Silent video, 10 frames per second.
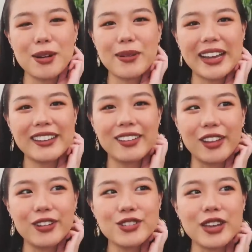about buying
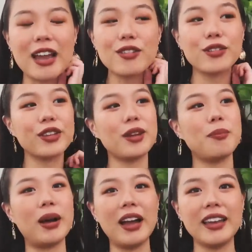clothes. So I haven't really
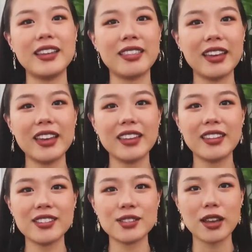bought anything in
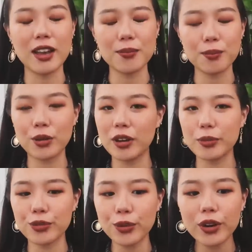this um, print
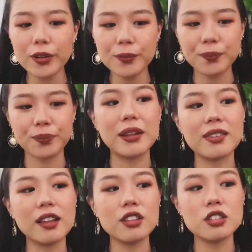before. But
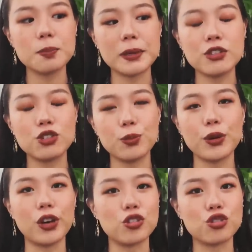since it's been
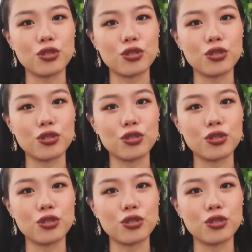super on